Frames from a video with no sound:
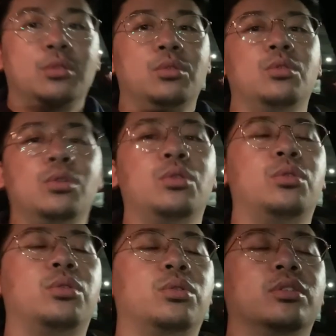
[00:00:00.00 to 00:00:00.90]
Whew,
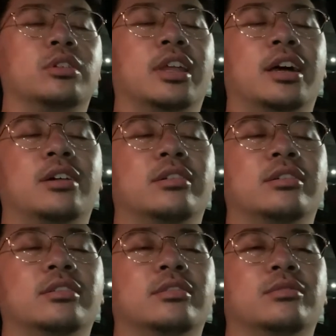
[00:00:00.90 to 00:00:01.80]

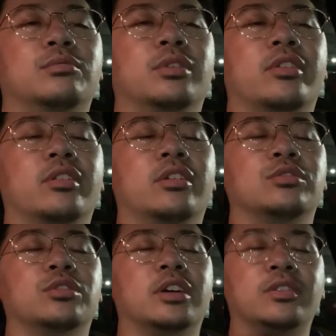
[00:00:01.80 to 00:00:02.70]
that was a
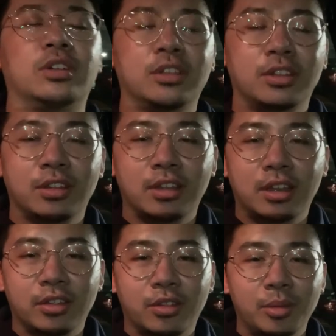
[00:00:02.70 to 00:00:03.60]
long travel.
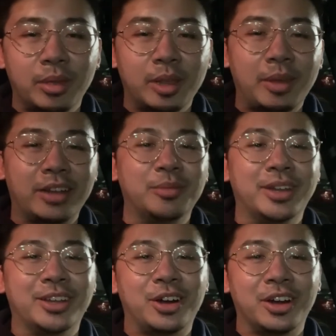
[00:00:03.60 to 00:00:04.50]
So I made it back to
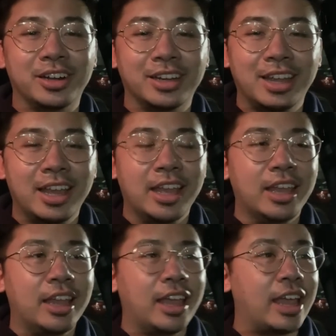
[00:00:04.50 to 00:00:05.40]
my car
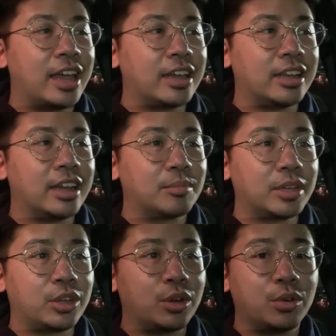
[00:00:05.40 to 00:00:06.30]
and I'm
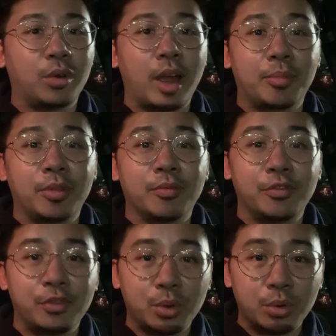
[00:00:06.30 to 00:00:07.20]
gonna go grab some
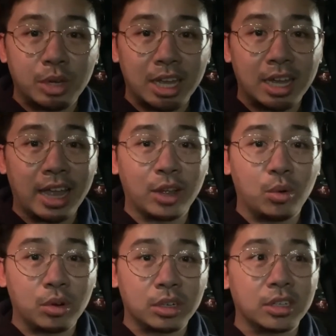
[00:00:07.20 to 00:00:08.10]
food. I
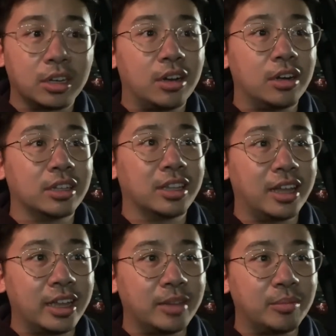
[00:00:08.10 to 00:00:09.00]
ordered
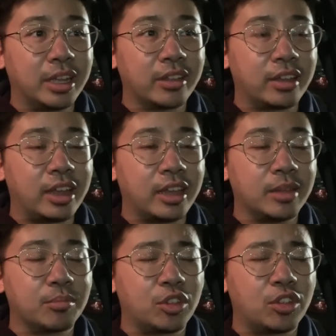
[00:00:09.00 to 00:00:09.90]
online because I
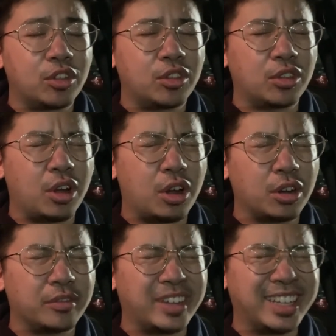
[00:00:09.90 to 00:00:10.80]
am
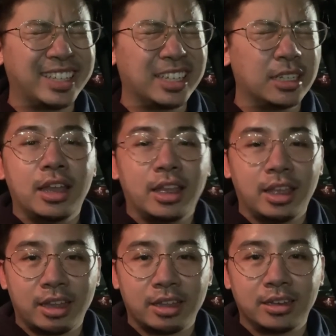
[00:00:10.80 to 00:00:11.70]
starving,
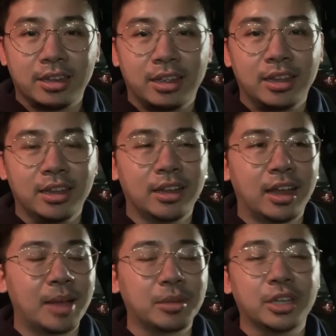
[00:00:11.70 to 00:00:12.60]
and
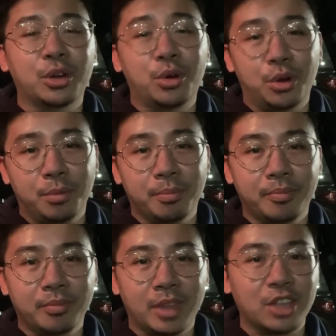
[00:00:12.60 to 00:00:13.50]
I'm gonna go home
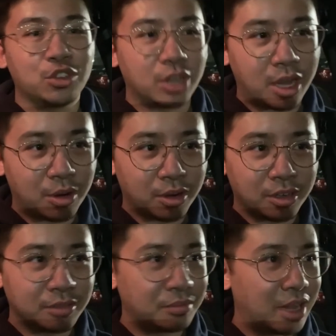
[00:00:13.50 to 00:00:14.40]
and
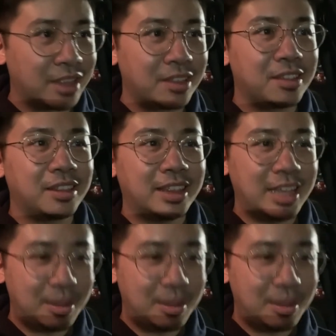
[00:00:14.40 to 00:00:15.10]
shower and sleep.